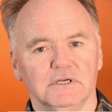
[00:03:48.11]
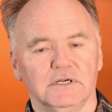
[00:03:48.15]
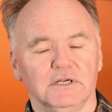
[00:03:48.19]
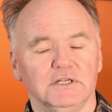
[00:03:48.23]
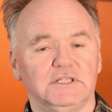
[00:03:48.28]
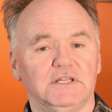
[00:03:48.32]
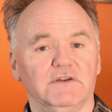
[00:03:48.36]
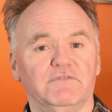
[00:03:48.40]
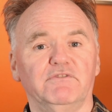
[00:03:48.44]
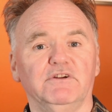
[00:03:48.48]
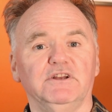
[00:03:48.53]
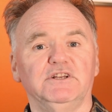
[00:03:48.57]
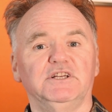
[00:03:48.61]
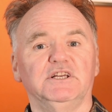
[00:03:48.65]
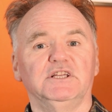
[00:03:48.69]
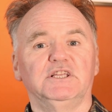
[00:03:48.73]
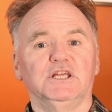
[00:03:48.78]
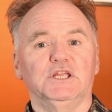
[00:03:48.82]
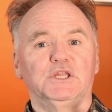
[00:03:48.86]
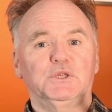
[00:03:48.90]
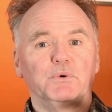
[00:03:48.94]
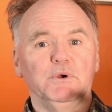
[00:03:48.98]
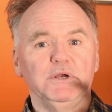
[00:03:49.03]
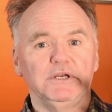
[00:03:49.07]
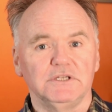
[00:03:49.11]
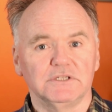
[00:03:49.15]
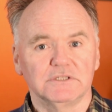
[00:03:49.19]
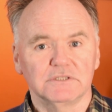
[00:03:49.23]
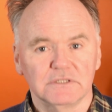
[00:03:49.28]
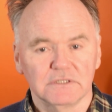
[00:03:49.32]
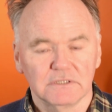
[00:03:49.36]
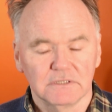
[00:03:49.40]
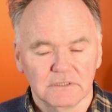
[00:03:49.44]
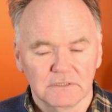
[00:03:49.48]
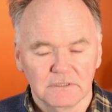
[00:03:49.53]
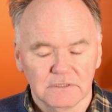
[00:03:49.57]
Differentiate it twice,
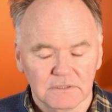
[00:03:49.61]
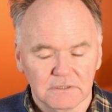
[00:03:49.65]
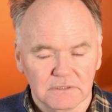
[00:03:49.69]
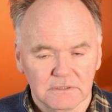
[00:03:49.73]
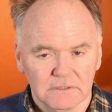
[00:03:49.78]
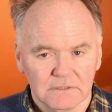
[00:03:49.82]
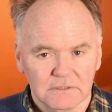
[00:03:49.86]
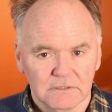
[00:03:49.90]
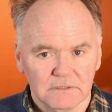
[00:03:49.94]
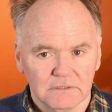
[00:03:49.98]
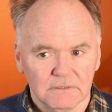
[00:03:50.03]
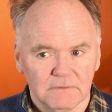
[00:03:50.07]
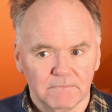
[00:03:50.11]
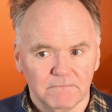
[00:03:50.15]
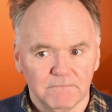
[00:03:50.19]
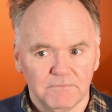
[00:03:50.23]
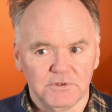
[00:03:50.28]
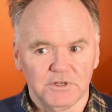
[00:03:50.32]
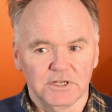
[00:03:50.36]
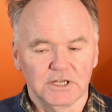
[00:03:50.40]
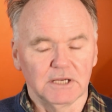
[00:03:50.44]
you